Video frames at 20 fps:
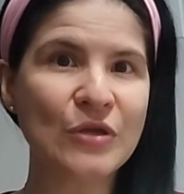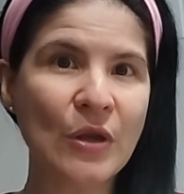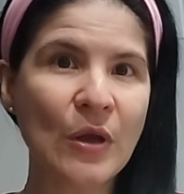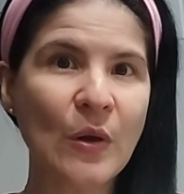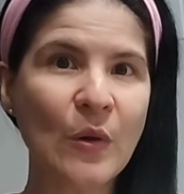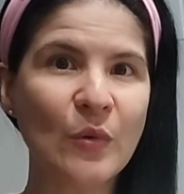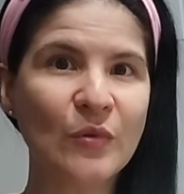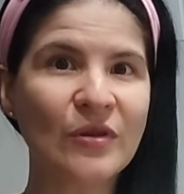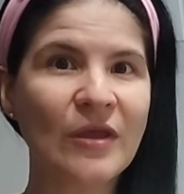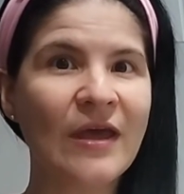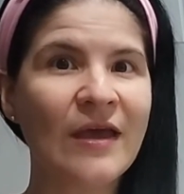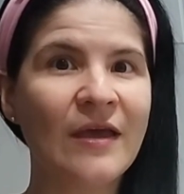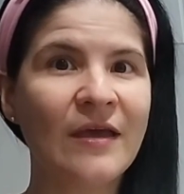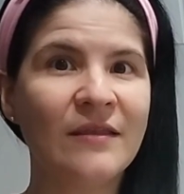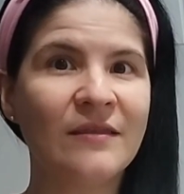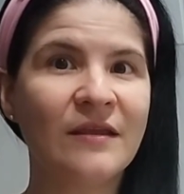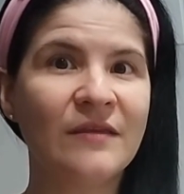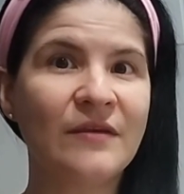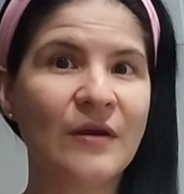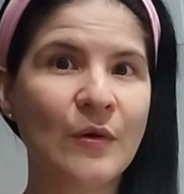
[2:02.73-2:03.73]
note
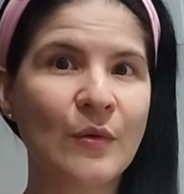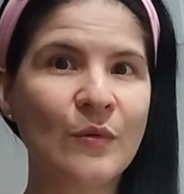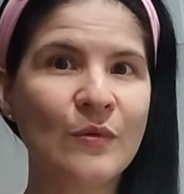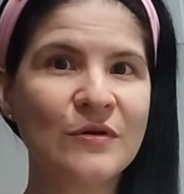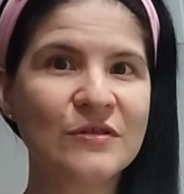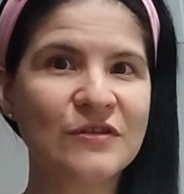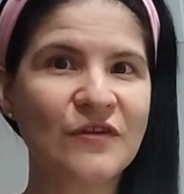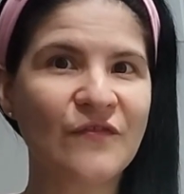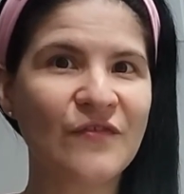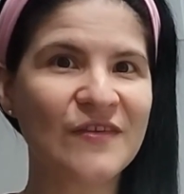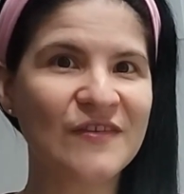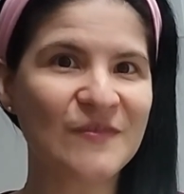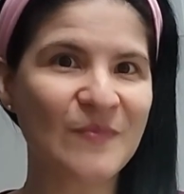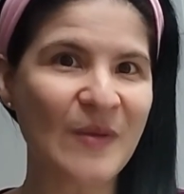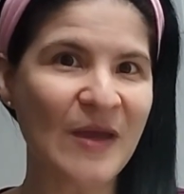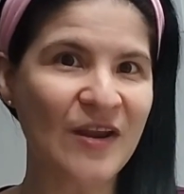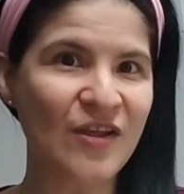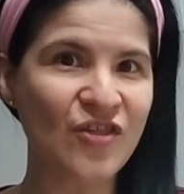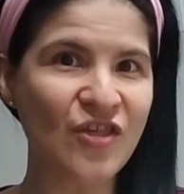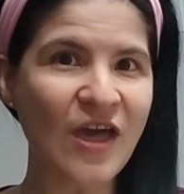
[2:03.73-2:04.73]
that the rules of the
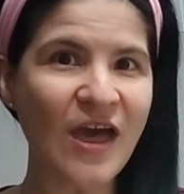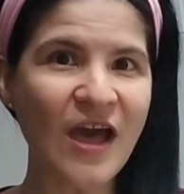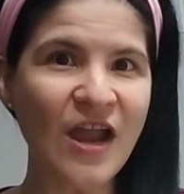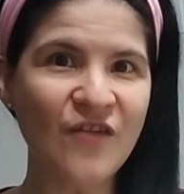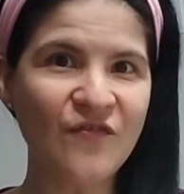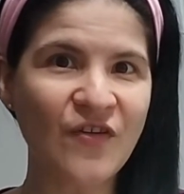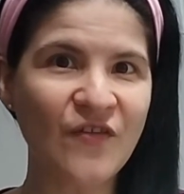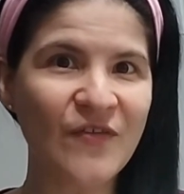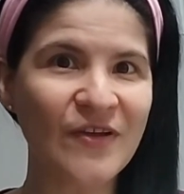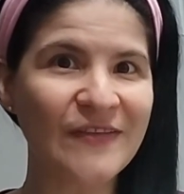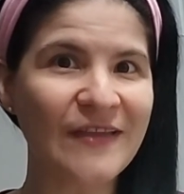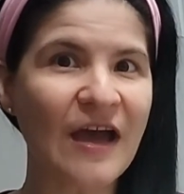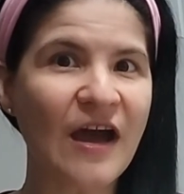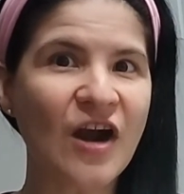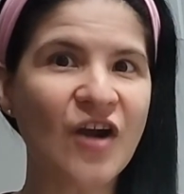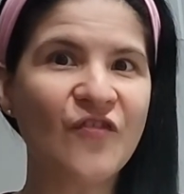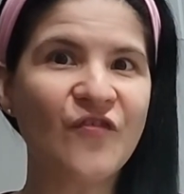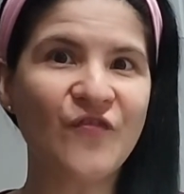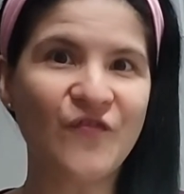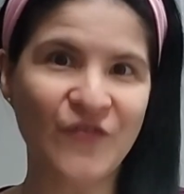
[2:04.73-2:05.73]
Spanish alphabet
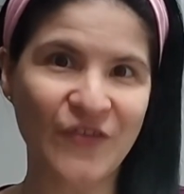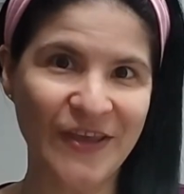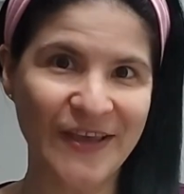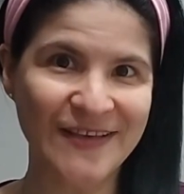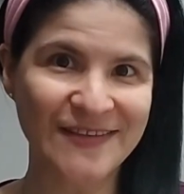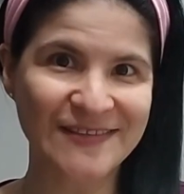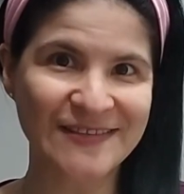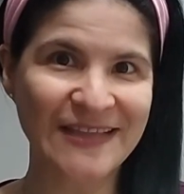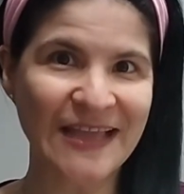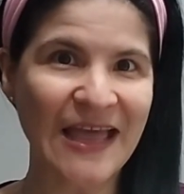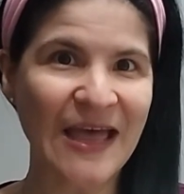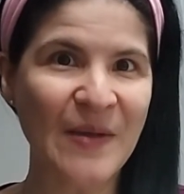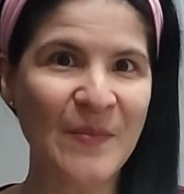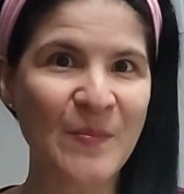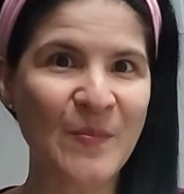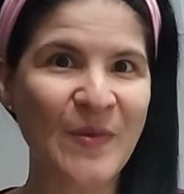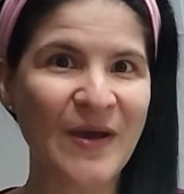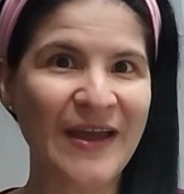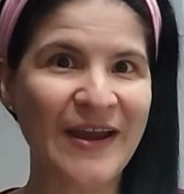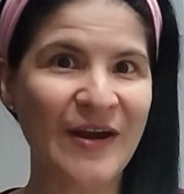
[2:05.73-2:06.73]
are fixed, and
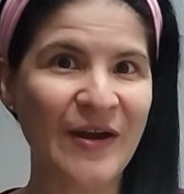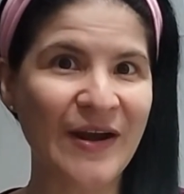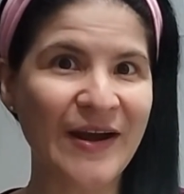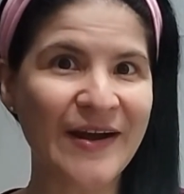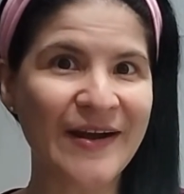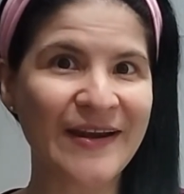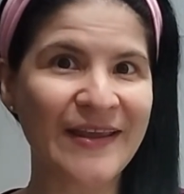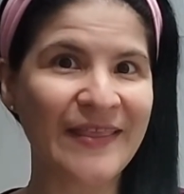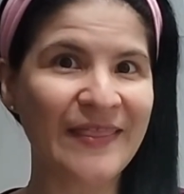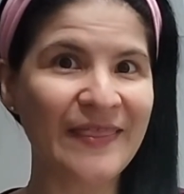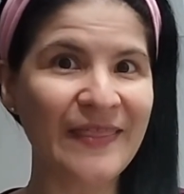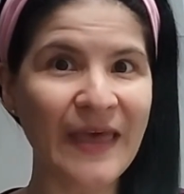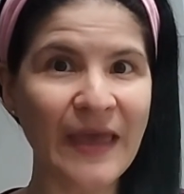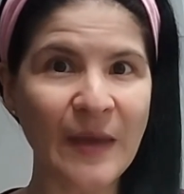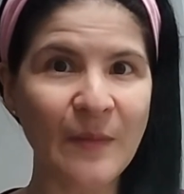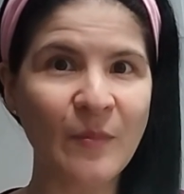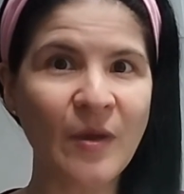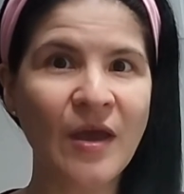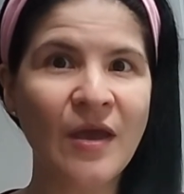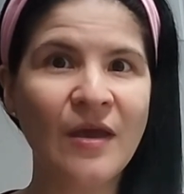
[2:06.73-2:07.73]
by learning
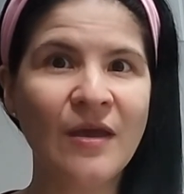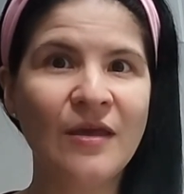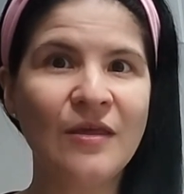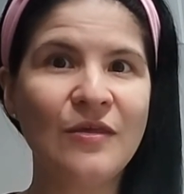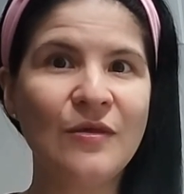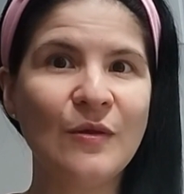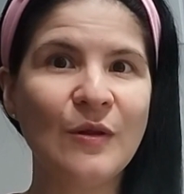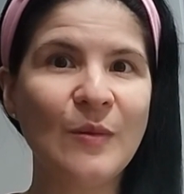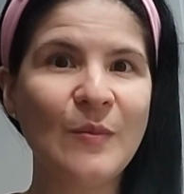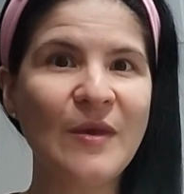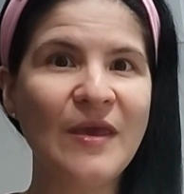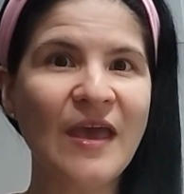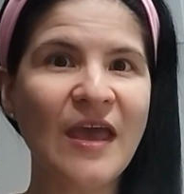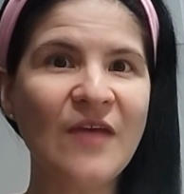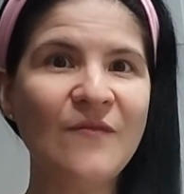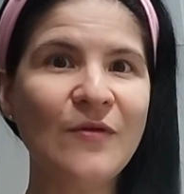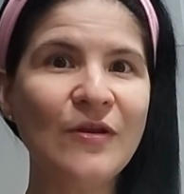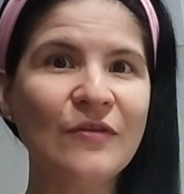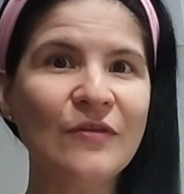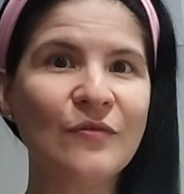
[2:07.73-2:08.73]
them, you'll be
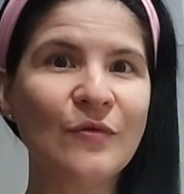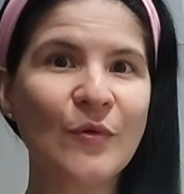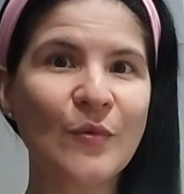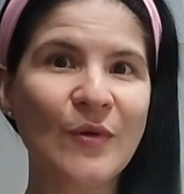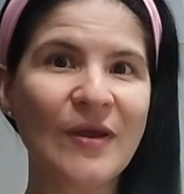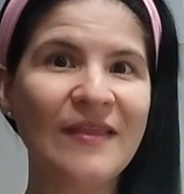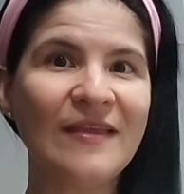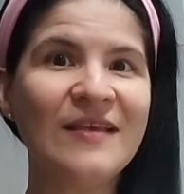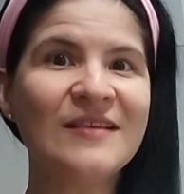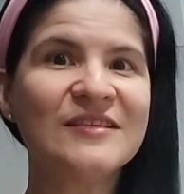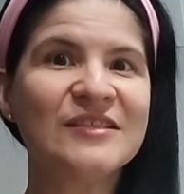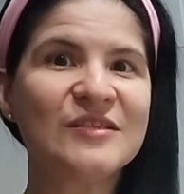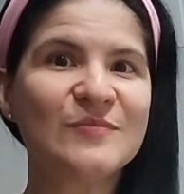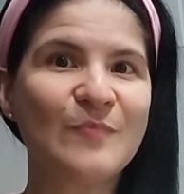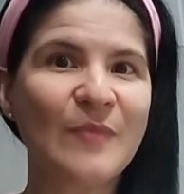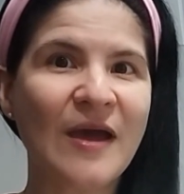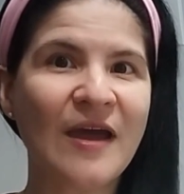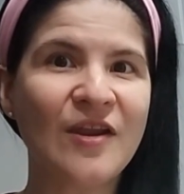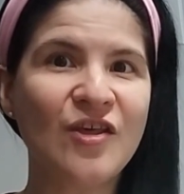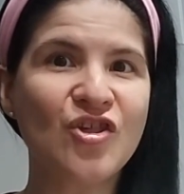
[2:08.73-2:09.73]
able to read in
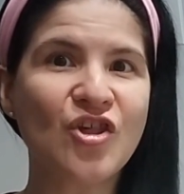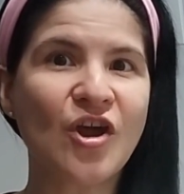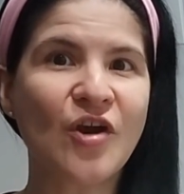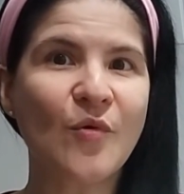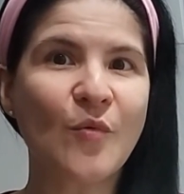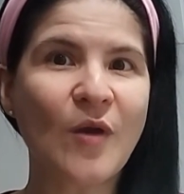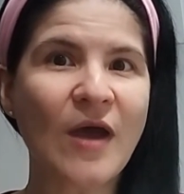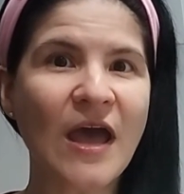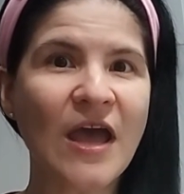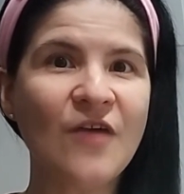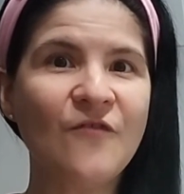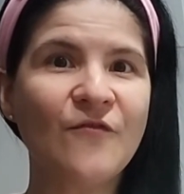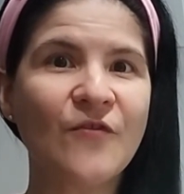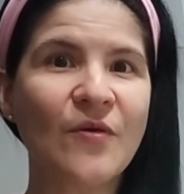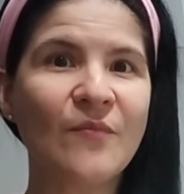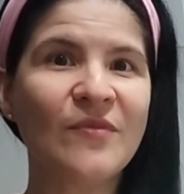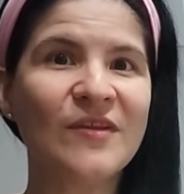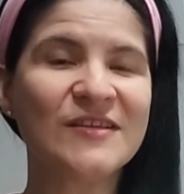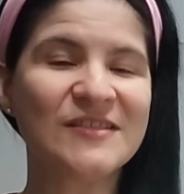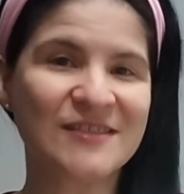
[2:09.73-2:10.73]
Spanish right
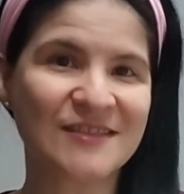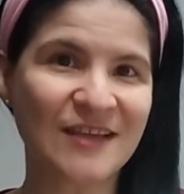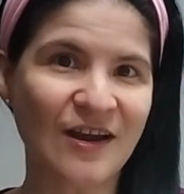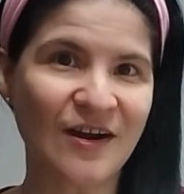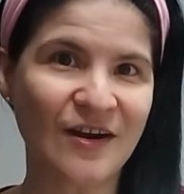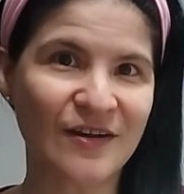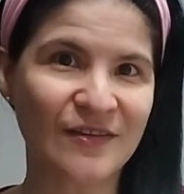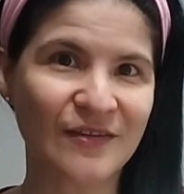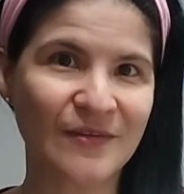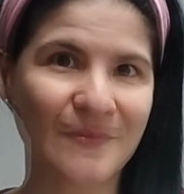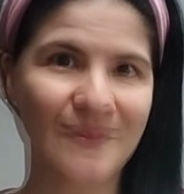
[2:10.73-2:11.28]
from the start.